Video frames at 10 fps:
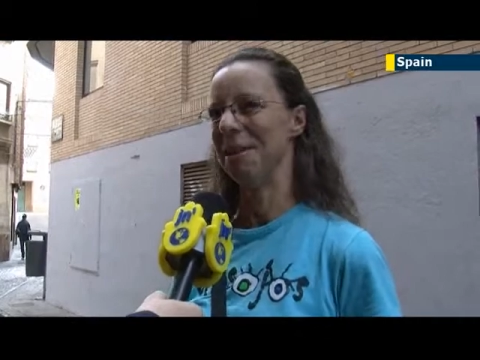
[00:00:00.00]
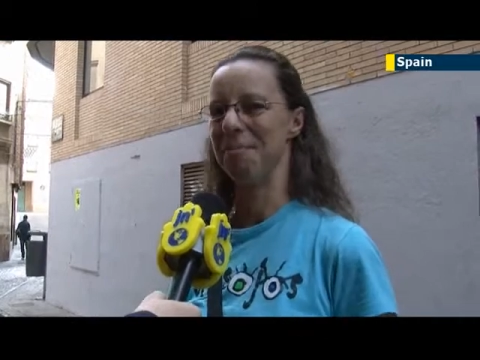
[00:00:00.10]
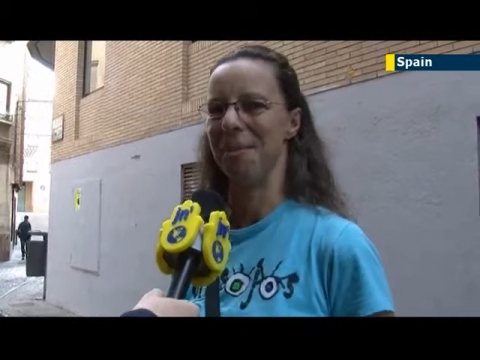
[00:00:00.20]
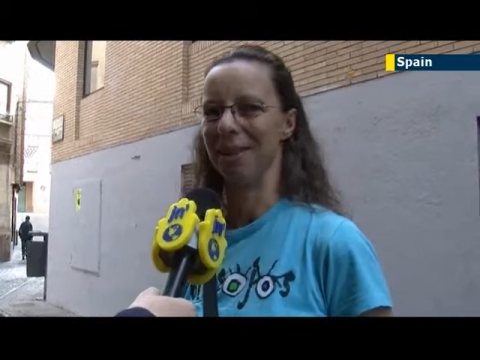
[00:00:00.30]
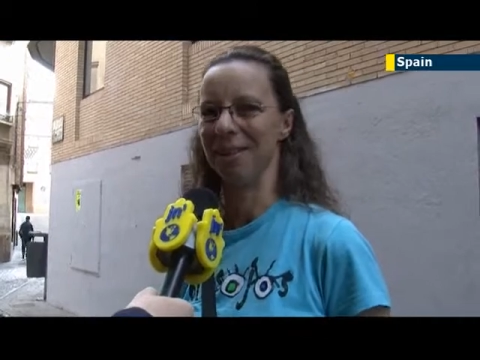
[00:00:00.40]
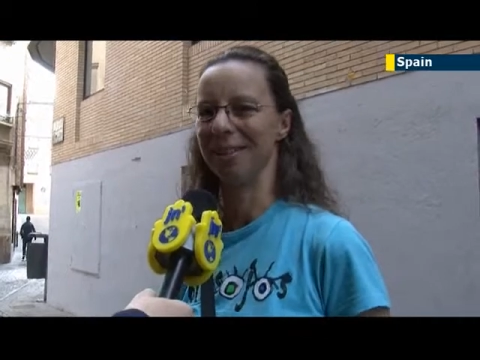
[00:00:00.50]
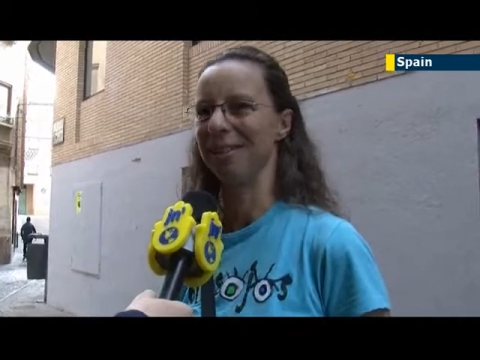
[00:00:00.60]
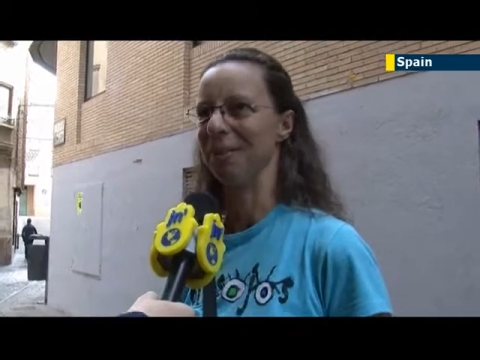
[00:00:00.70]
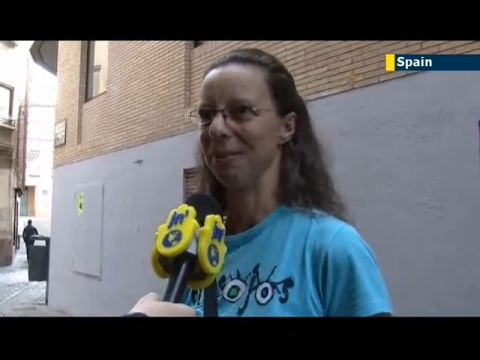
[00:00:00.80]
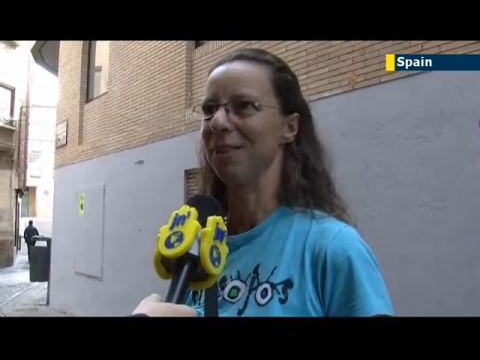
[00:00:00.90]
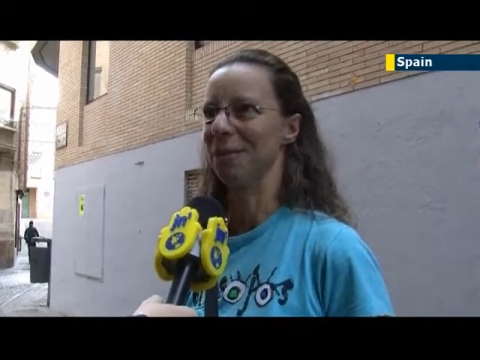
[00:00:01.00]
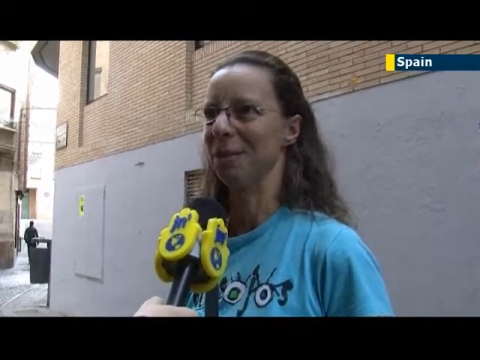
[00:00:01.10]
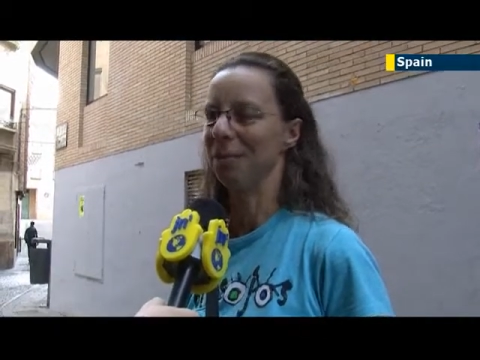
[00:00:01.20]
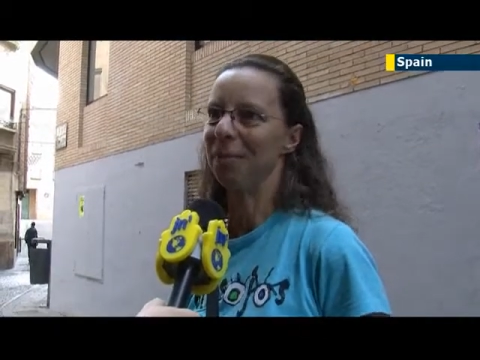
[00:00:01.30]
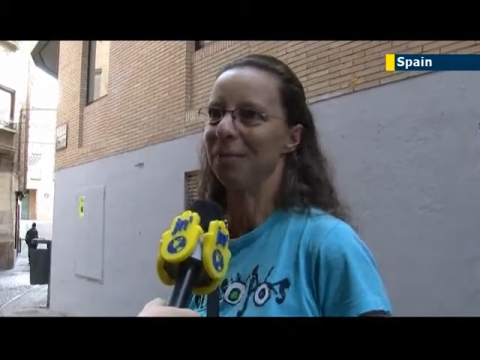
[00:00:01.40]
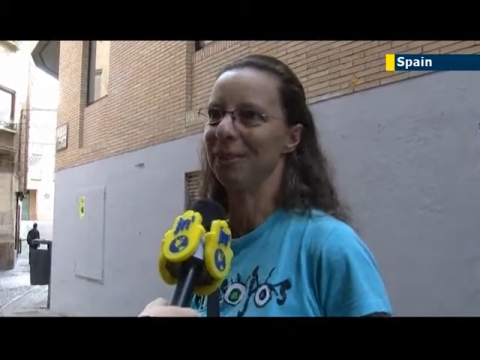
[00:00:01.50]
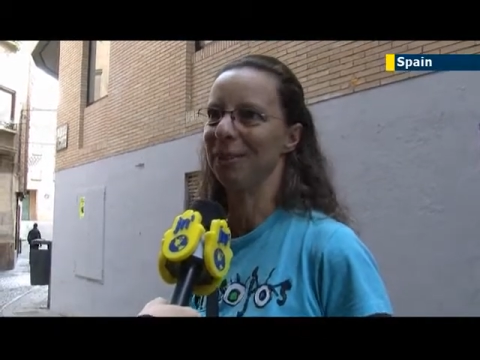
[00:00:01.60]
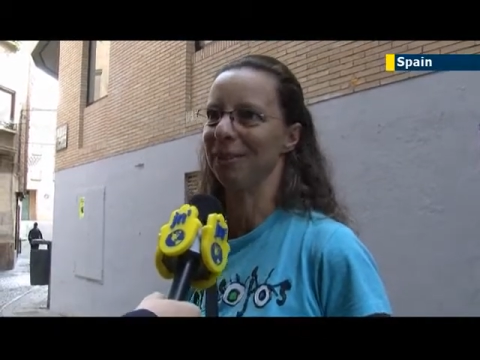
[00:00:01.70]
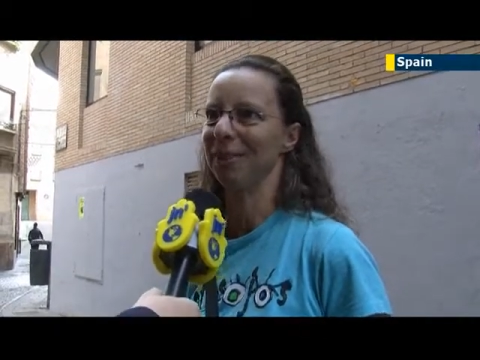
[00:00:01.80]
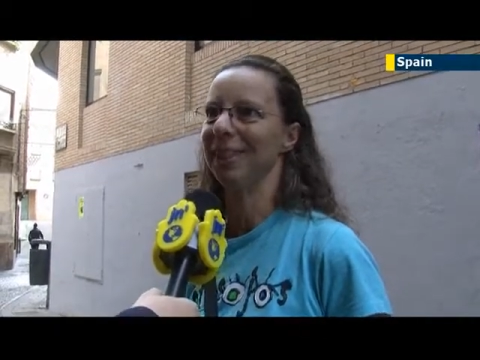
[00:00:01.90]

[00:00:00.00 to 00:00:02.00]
among Jewish people. So